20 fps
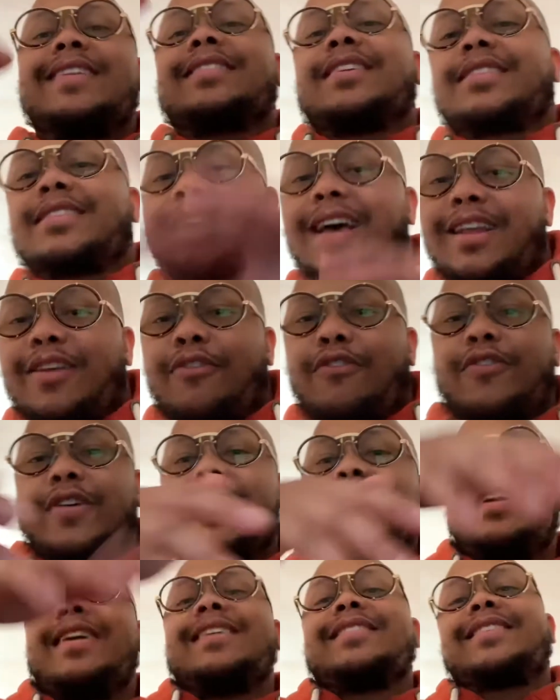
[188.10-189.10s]
tell a
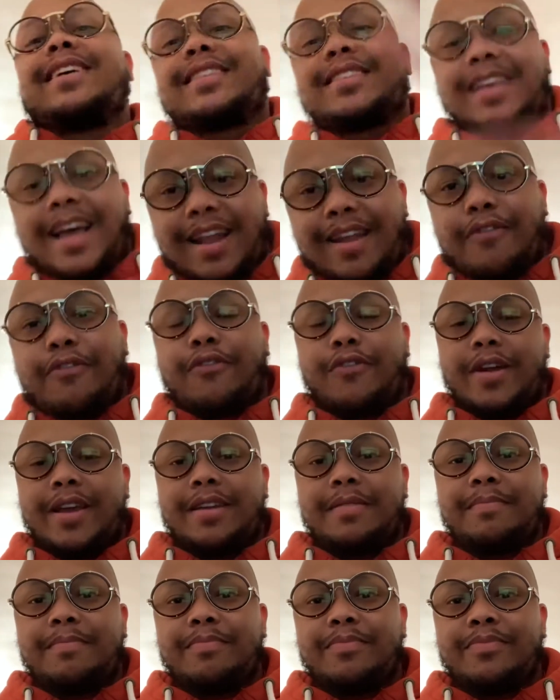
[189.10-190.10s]
friend to tell a
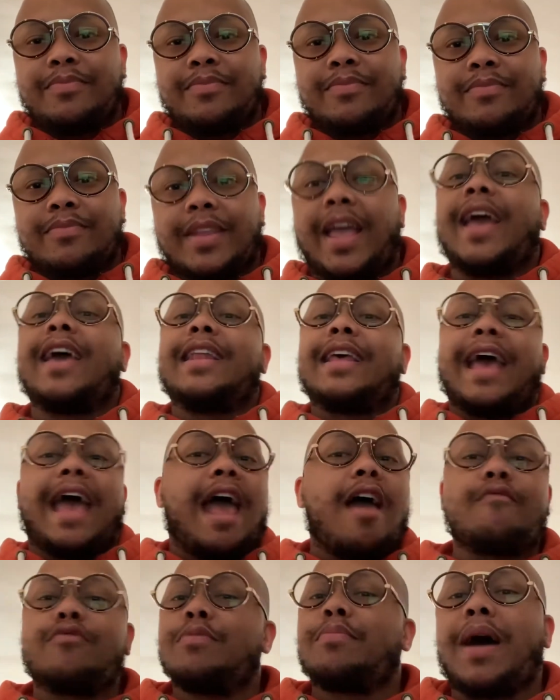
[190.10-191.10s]
friend. And then
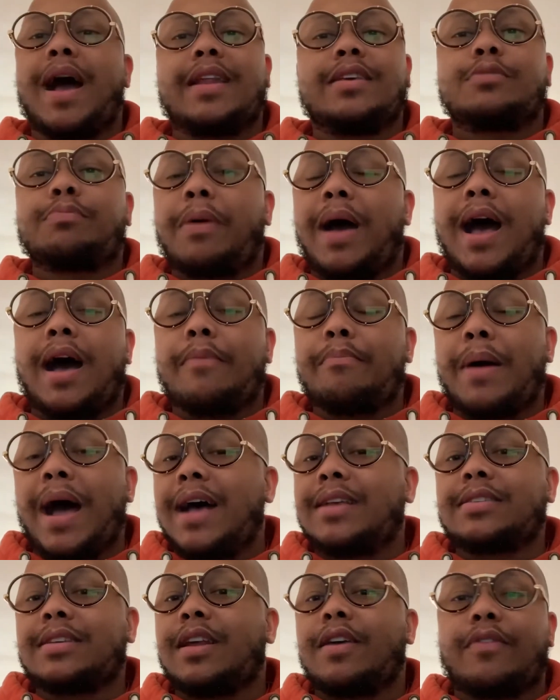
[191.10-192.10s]
everybody's po
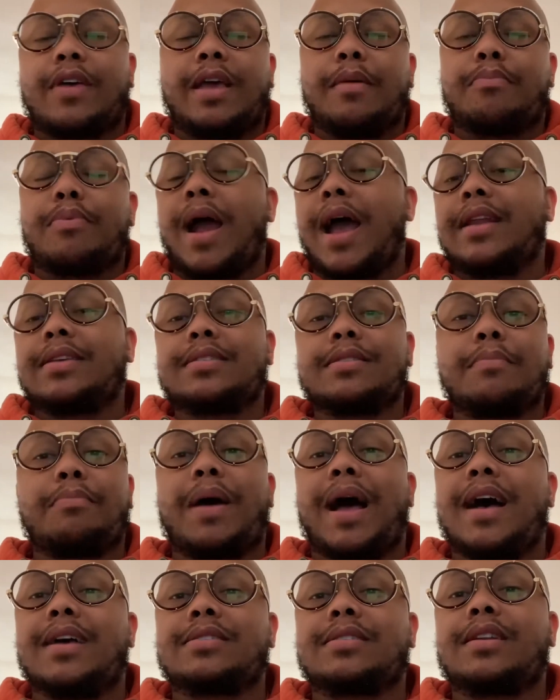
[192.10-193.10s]
positive and practicing
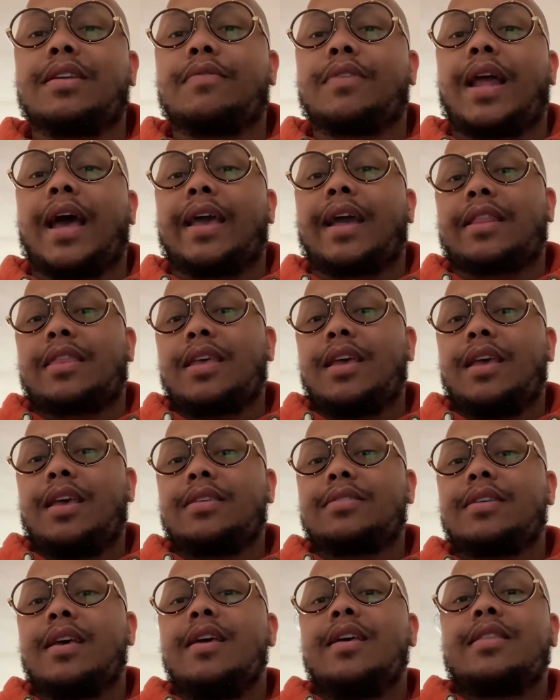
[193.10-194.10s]
positive like
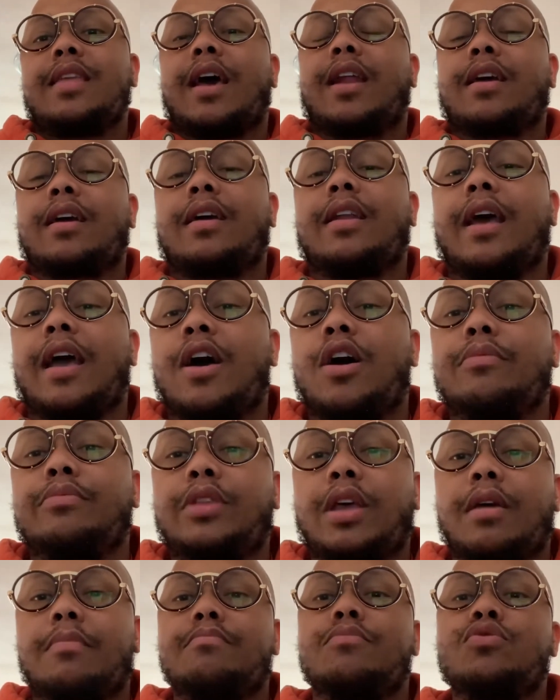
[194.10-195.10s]
things that are going to help
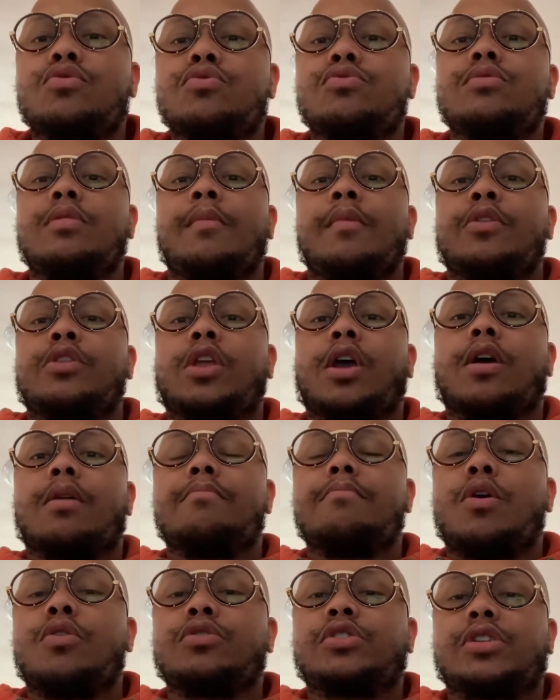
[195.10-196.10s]
their mood, their
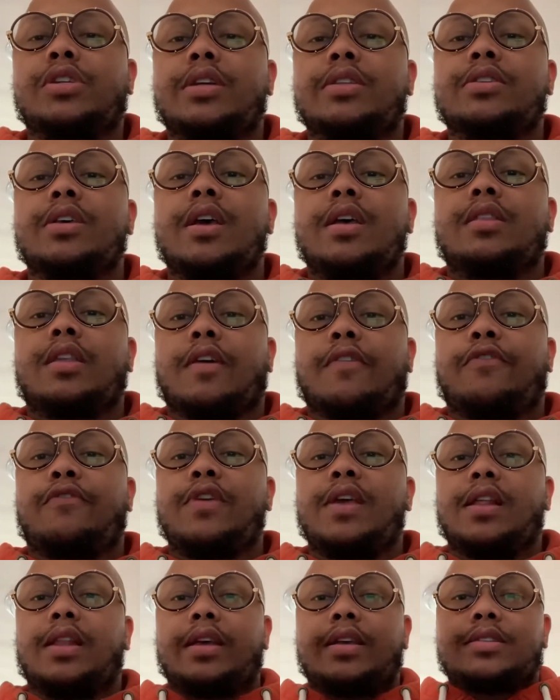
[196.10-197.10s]
emotions, their
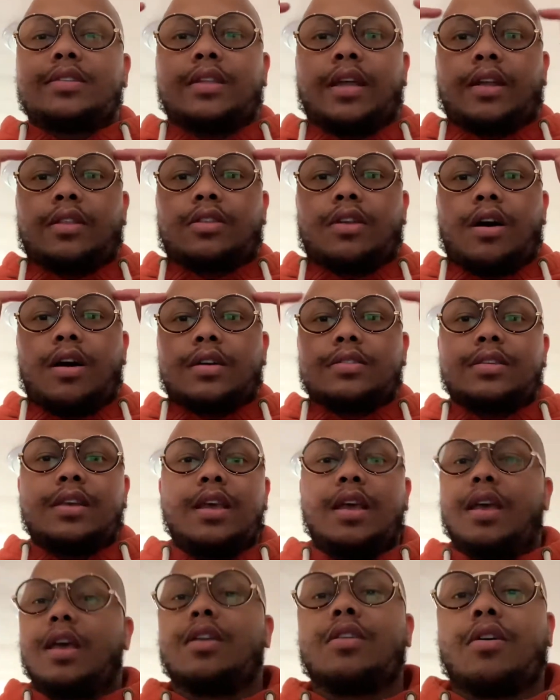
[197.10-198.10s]
feelings, their thoughts
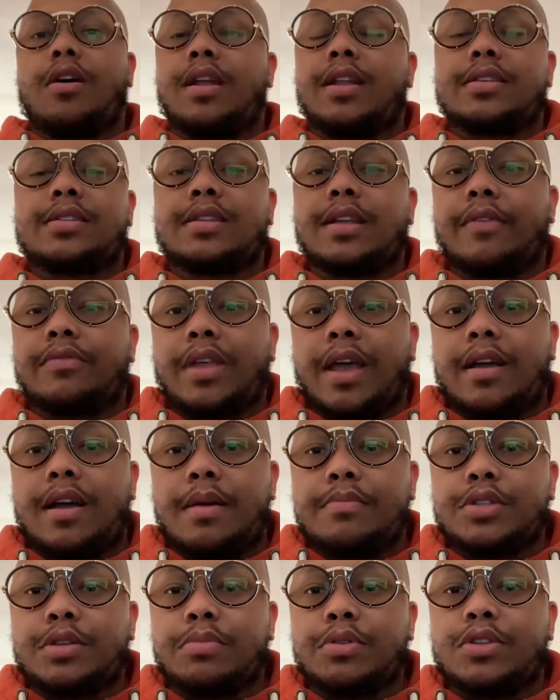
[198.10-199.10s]
and all the stuff that
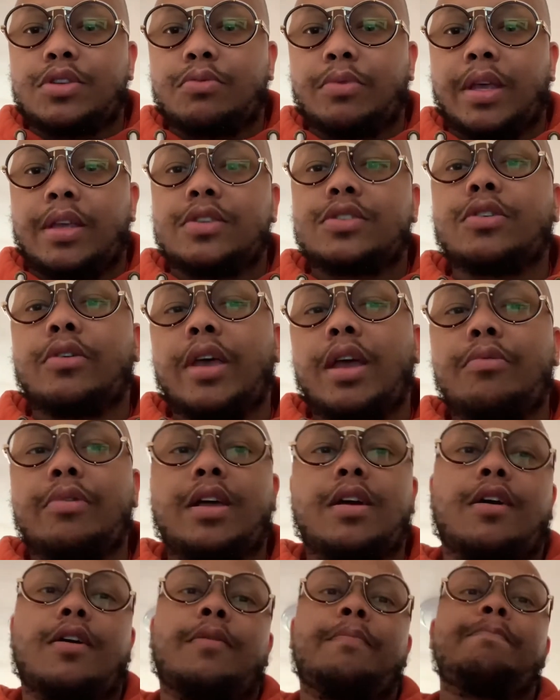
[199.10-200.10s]
comes in between. So here we
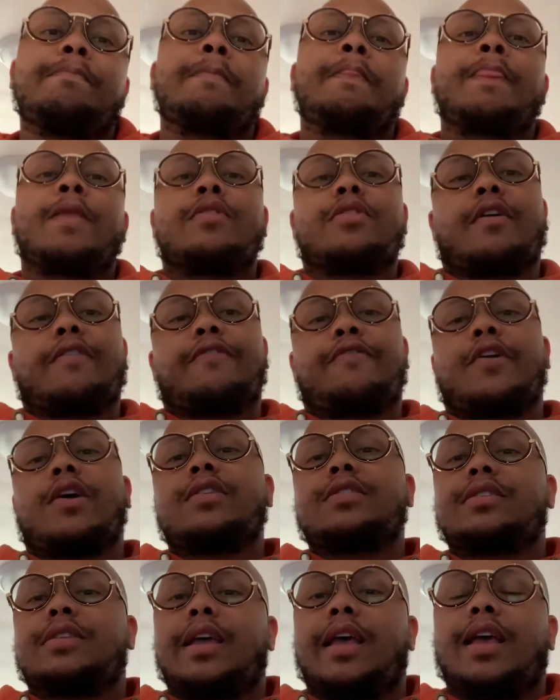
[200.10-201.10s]
go. The
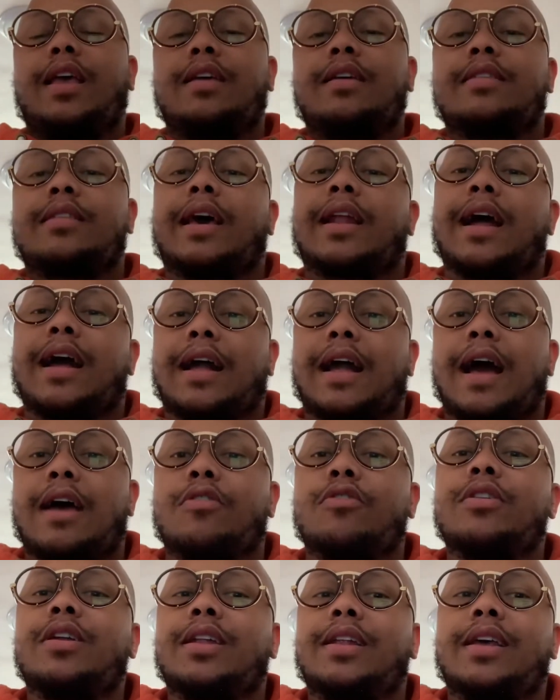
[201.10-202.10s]
first thing that I got
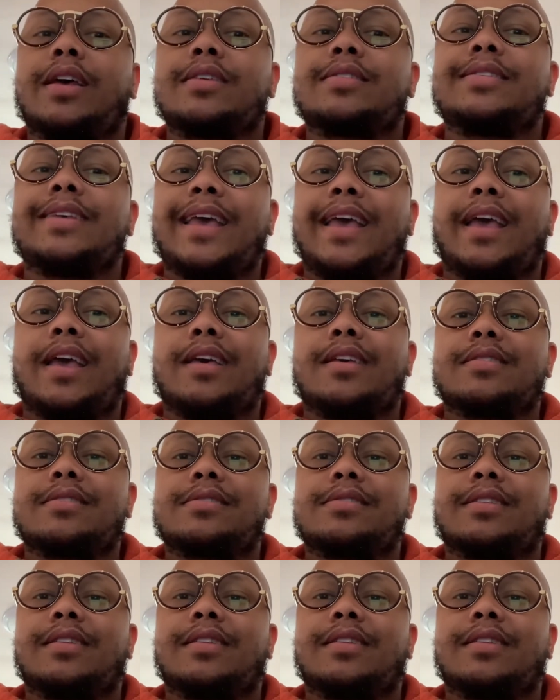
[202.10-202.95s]
on the list is